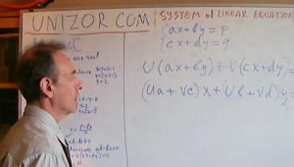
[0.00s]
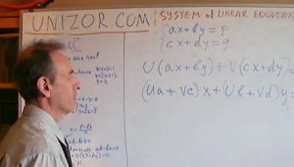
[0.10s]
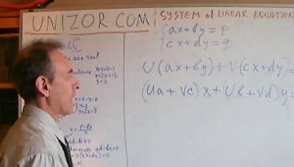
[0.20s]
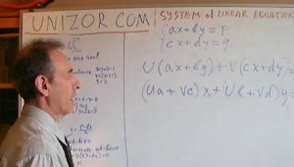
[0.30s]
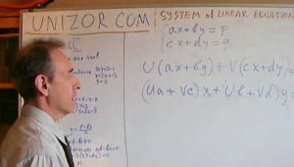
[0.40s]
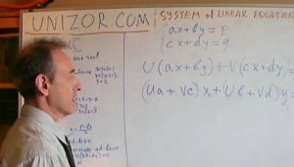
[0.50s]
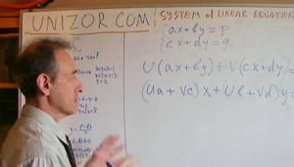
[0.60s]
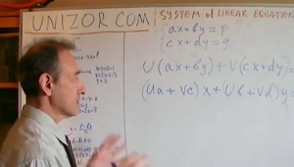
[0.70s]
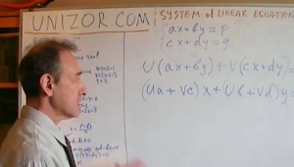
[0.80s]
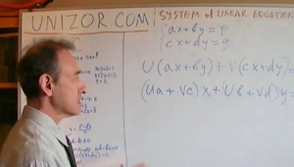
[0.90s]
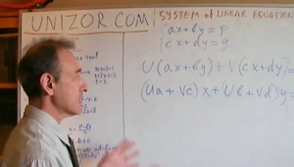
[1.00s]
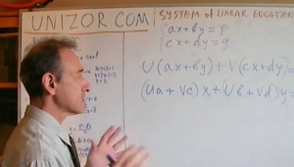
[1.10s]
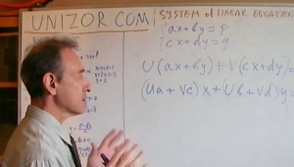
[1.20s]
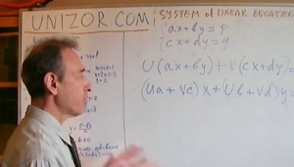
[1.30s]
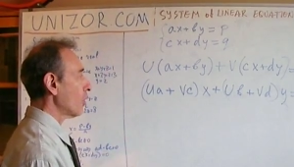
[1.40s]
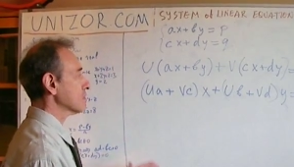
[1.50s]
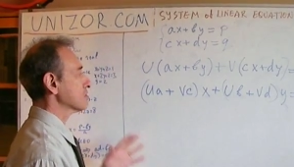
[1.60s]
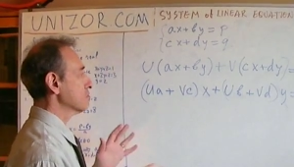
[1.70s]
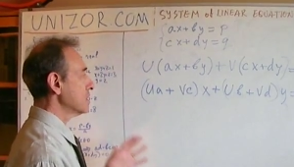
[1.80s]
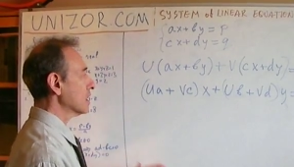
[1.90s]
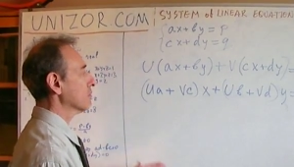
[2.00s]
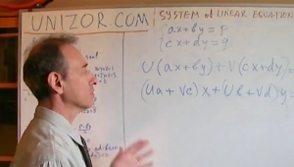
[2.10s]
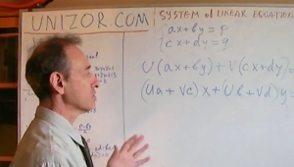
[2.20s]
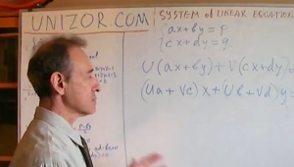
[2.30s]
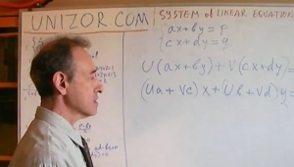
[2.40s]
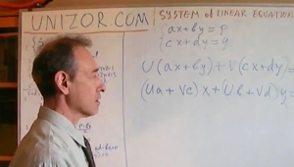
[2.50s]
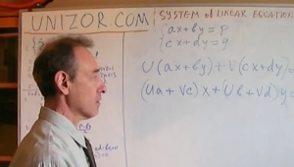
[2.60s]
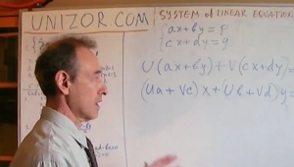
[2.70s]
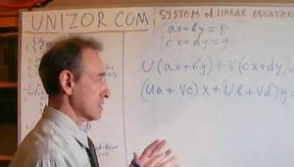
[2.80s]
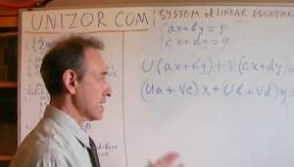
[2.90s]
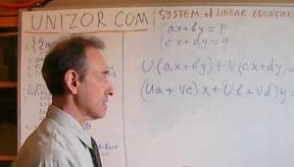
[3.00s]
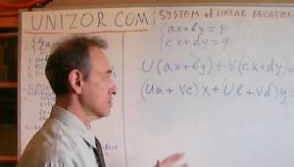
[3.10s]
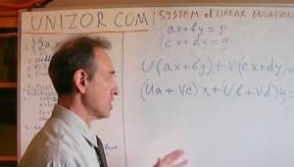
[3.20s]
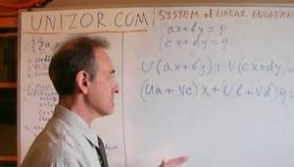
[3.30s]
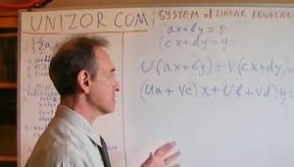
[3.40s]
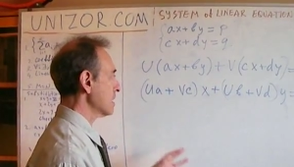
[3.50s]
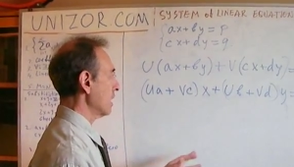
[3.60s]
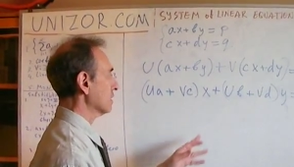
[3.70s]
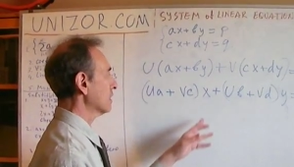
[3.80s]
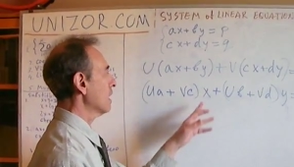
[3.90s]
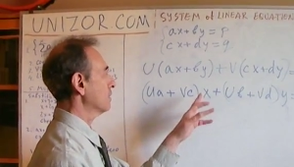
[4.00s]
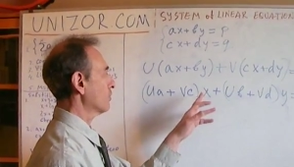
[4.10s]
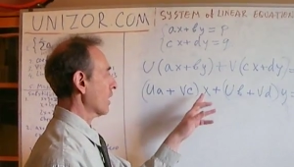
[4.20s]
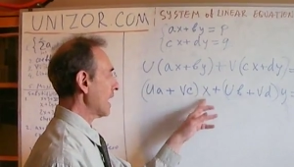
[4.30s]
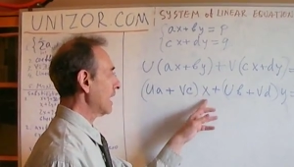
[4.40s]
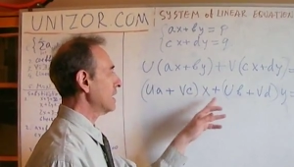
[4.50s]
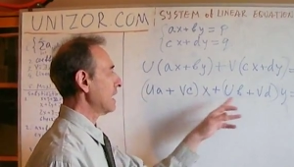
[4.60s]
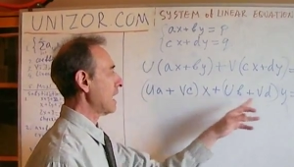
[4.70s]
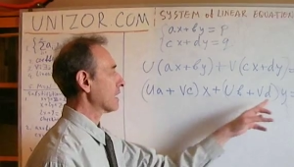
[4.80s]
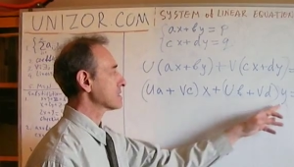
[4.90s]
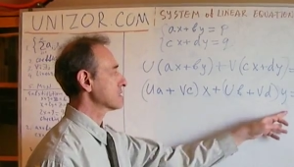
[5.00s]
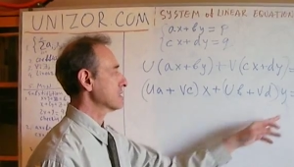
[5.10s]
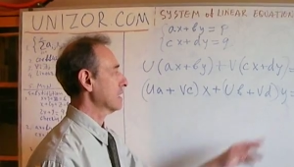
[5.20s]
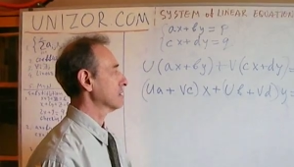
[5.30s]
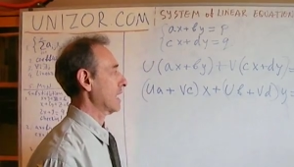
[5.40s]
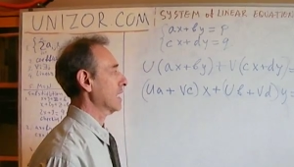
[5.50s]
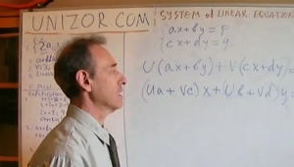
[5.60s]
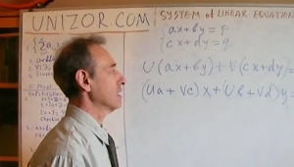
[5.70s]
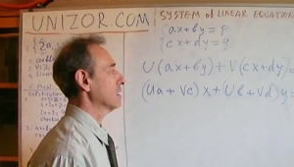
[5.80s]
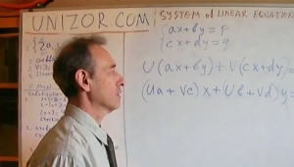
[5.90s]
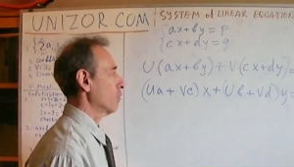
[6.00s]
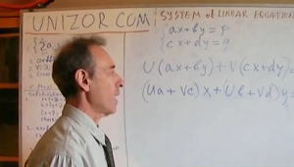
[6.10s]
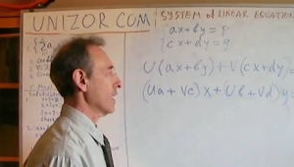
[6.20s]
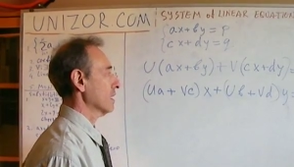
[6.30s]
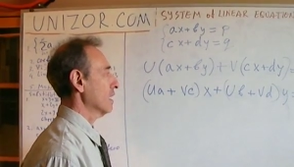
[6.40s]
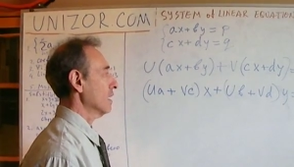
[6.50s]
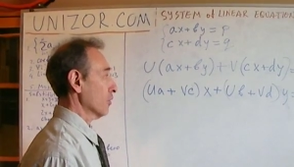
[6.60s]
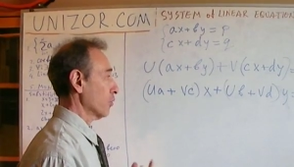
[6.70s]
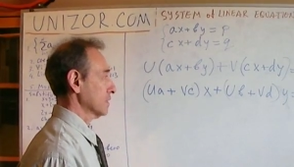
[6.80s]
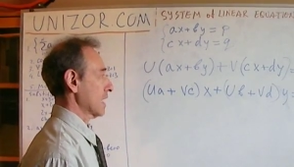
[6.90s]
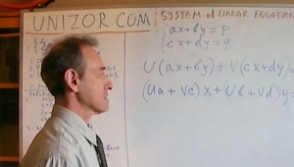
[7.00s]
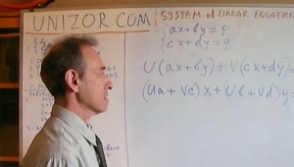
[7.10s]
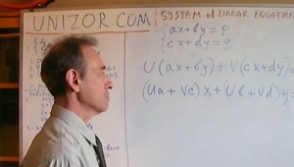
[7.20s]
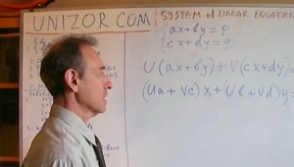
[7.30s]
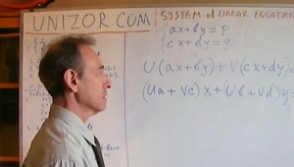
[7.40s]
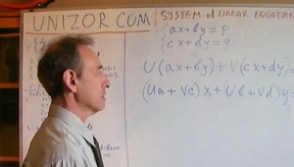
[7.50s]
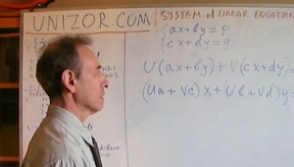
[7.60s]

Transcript: Now, this is supposed to be equal to zero, as I just said, for any X and any Y. What does it mean?